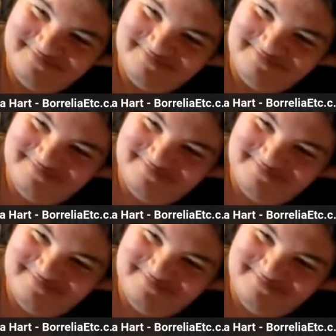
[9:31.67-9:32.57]

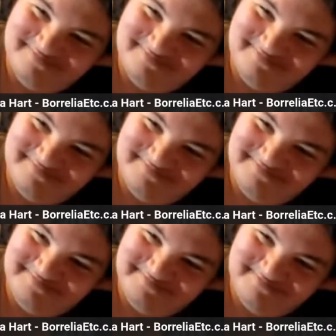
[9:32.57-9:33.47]

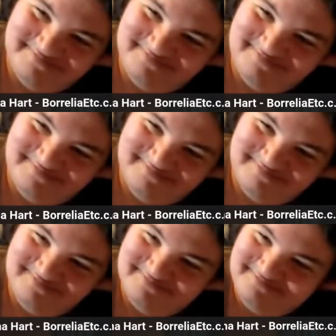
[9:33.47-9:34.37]

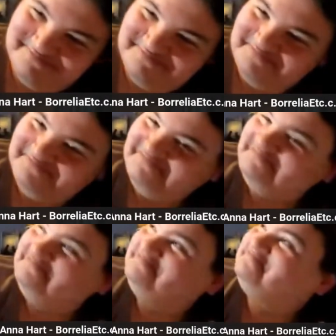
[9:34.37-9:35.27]

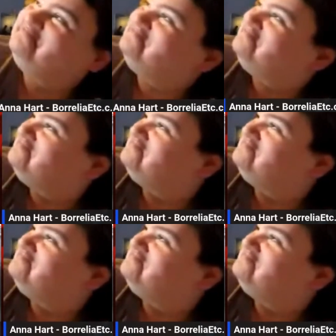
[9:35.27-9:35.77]
No words are spoken by the person on screen.